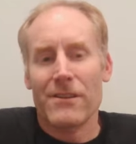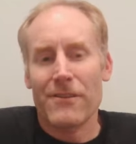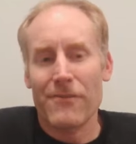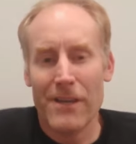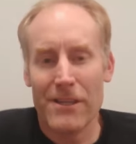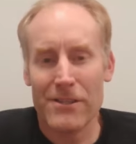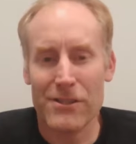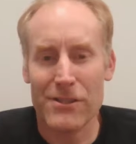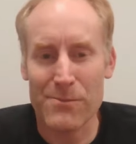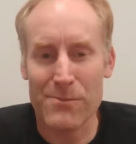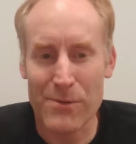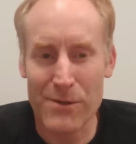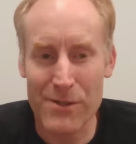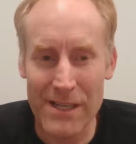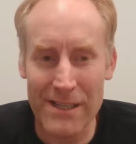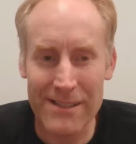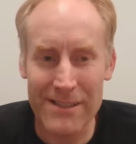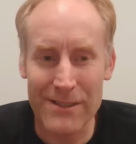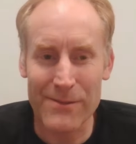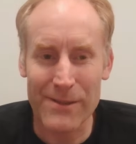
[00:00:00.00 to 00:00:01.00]
investors
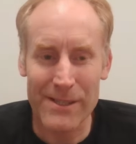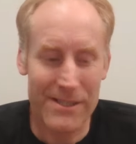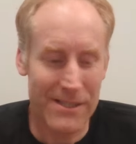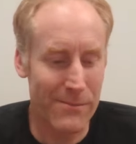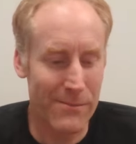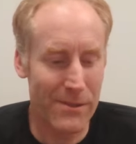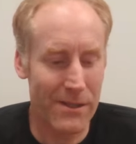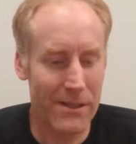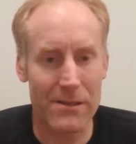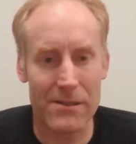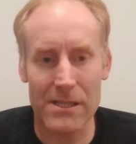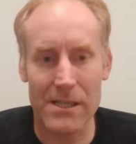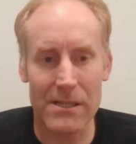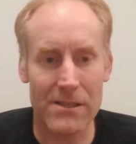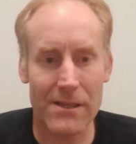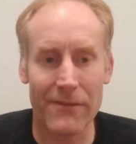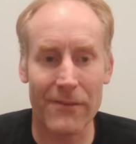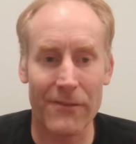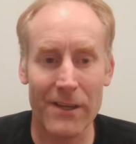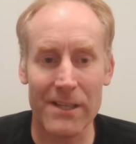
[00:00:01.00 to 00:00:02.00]
presented with somebody who says,
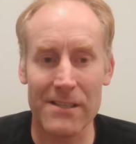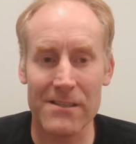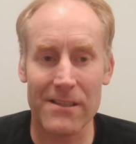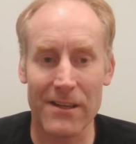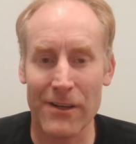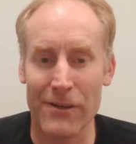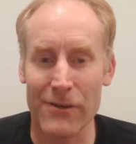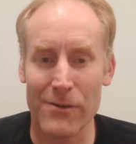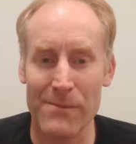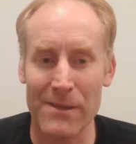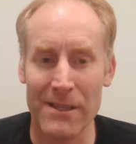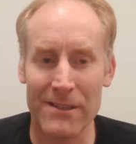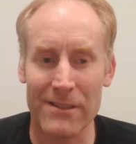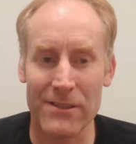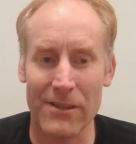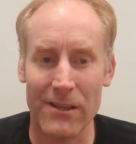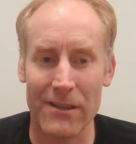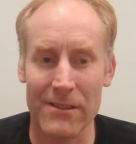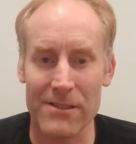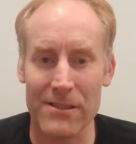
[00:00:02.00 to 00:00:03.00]
I've invested one hundred million
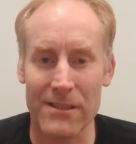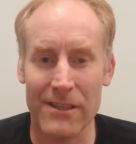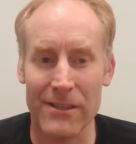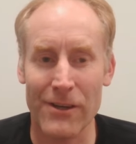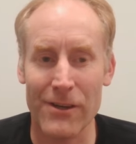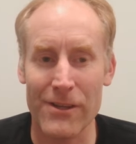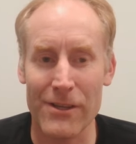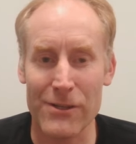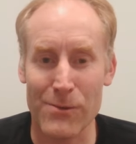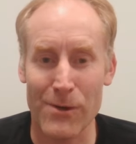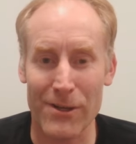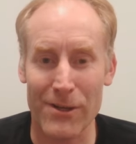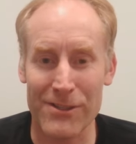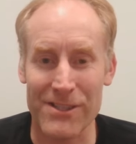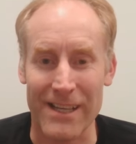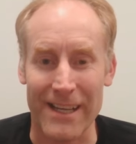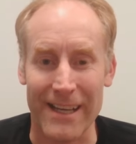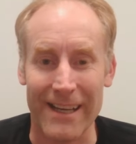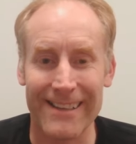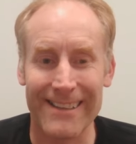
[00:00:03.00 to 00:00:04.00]
dollars and I know there's rocks
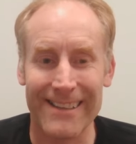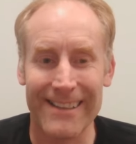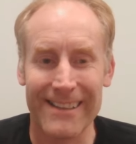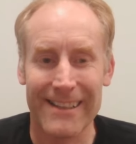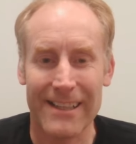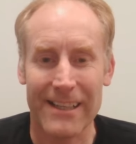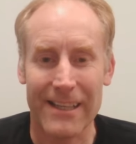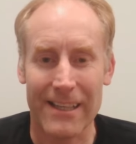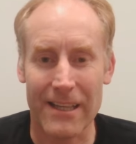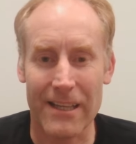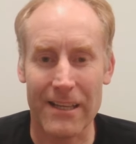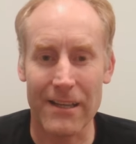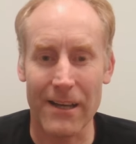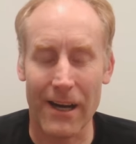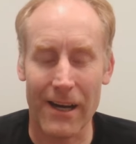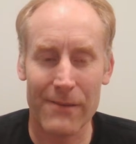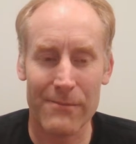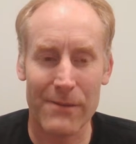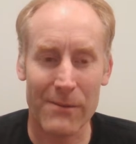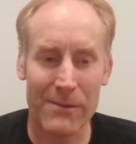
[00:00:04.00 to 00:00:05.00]
there.
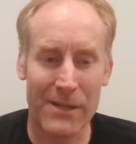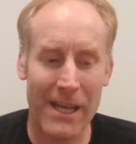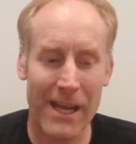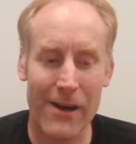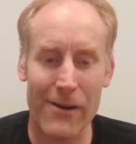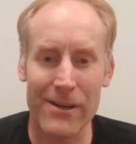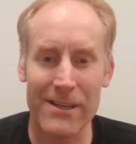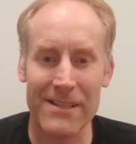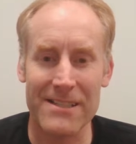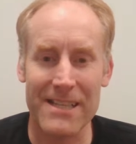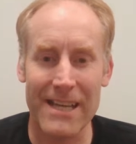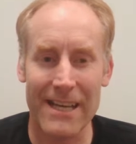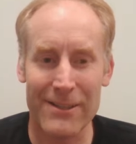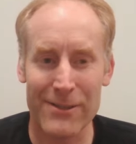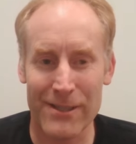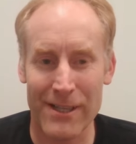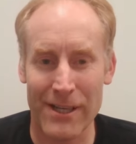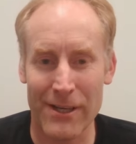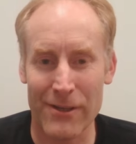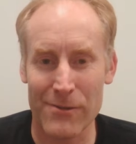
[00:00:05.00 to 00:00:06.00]
I'm, I'm carrying debt
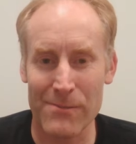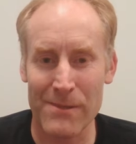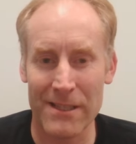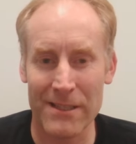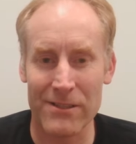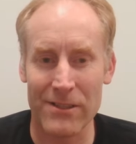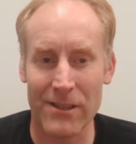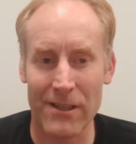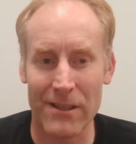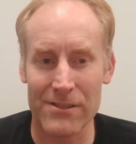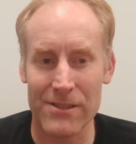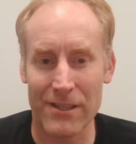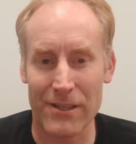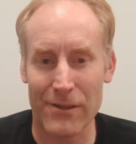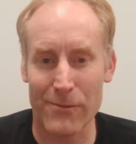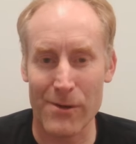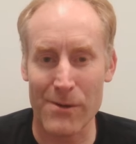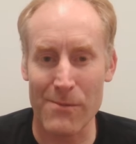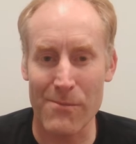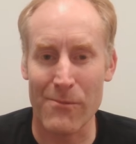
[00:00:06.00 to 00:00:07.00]
on one hundred million dollars. I'm
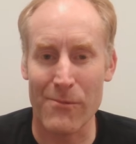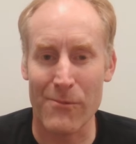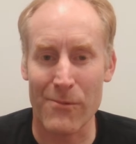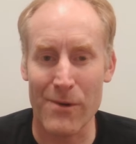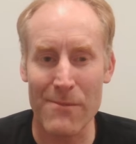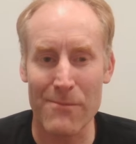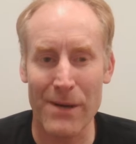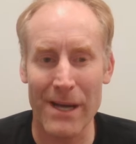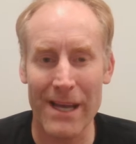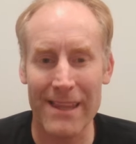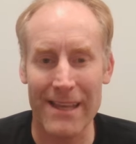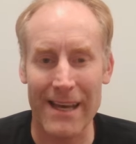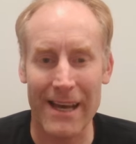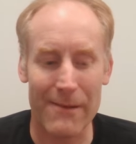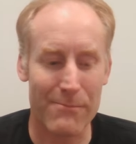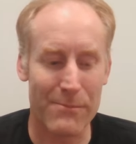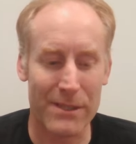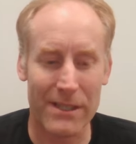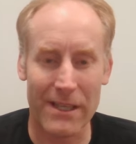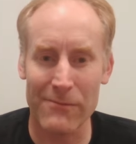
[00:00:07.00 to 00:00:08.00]
going to re- repay
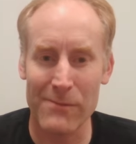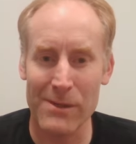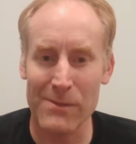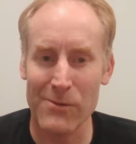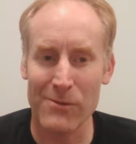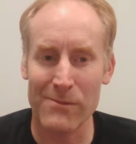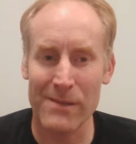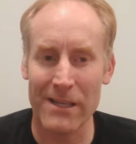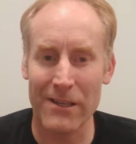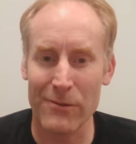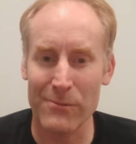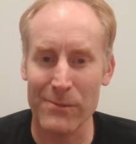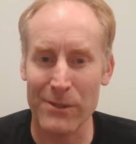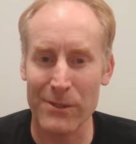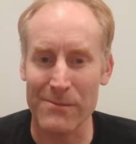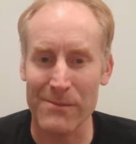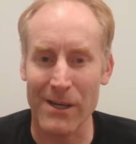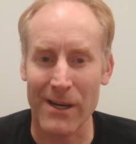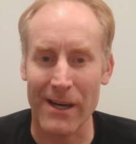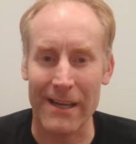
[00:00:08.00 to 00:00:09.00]
that, but give me more money, I'll build
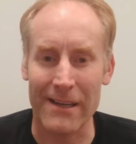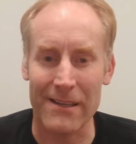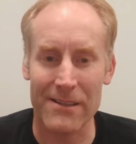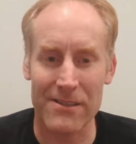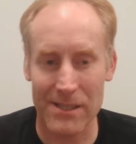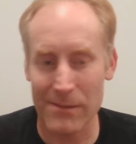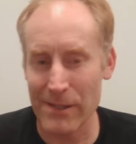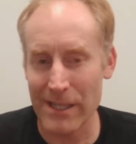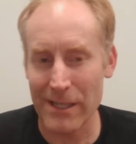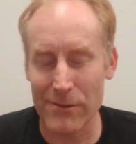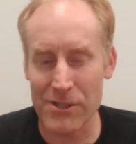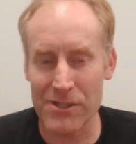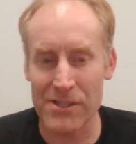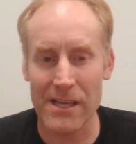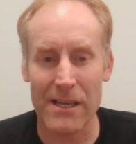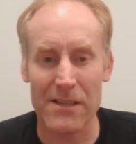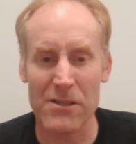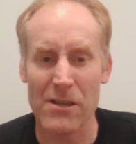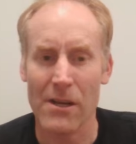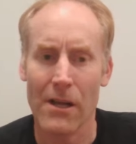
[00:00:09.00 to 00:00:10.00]
a mine. And someone else
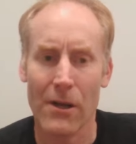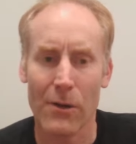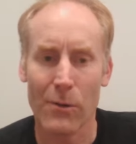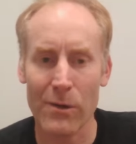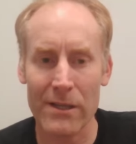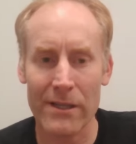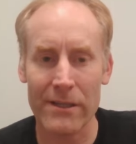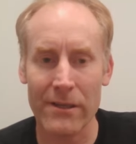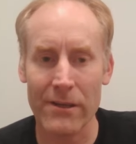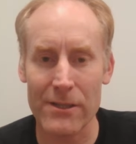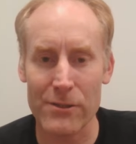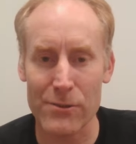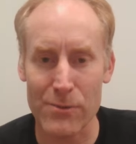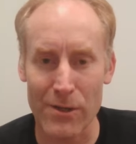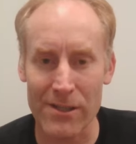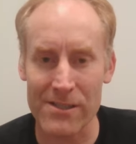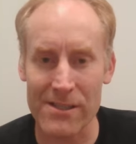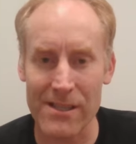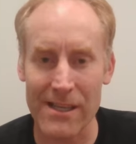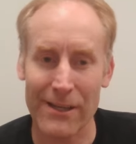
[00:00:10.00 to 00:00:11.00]
says, well, I know there's
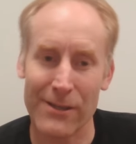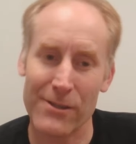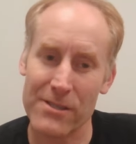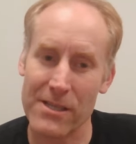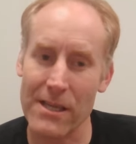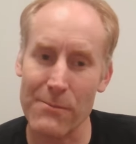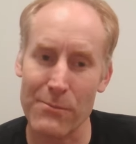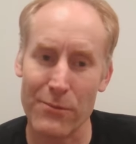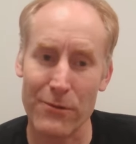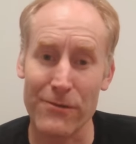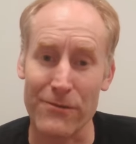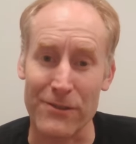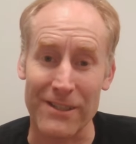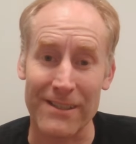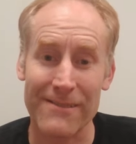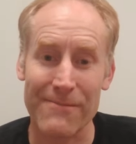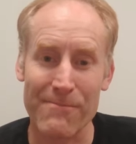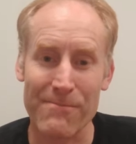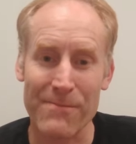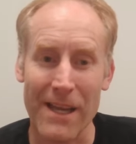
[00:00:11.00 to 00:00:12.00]
rocks there because he proved
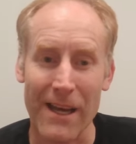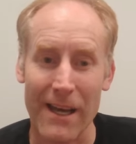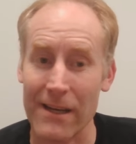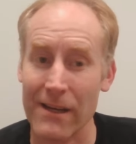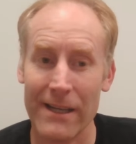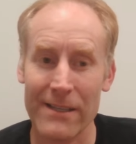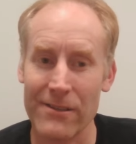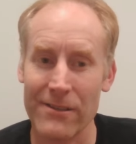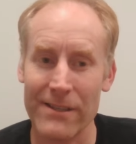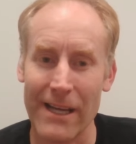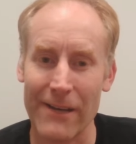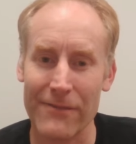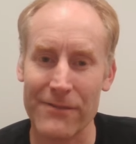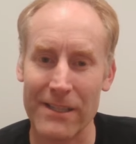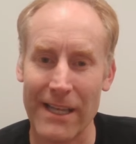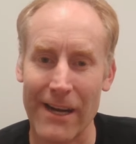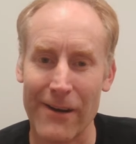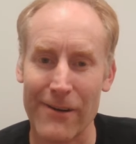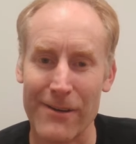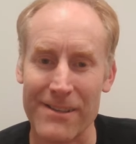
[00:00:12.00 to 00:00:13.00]
it and I don't have
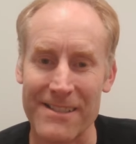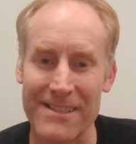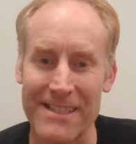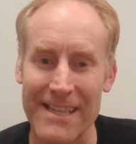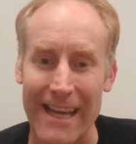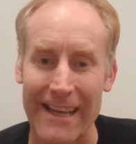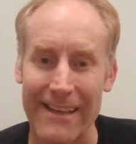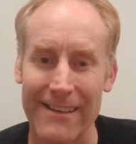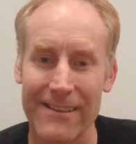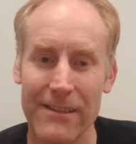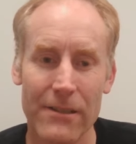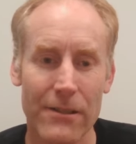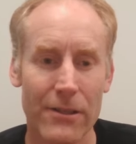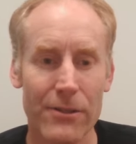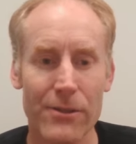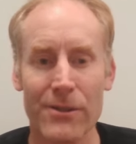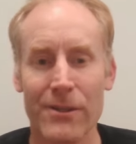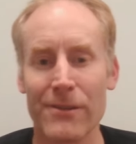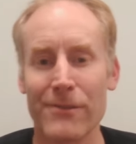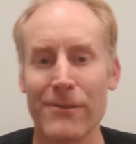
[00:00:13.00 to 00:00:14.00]
to carry the debt.
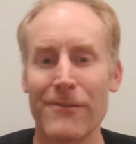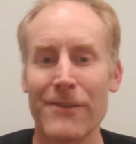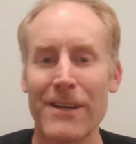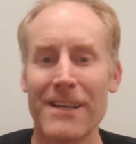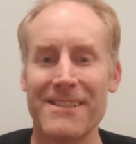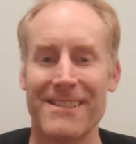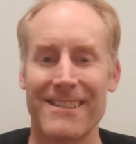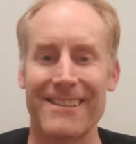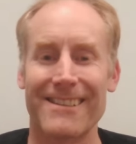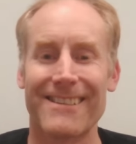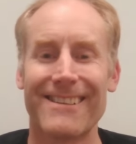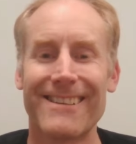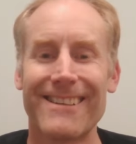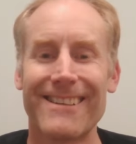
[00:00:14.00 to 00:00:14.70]
Who are you going to invest in?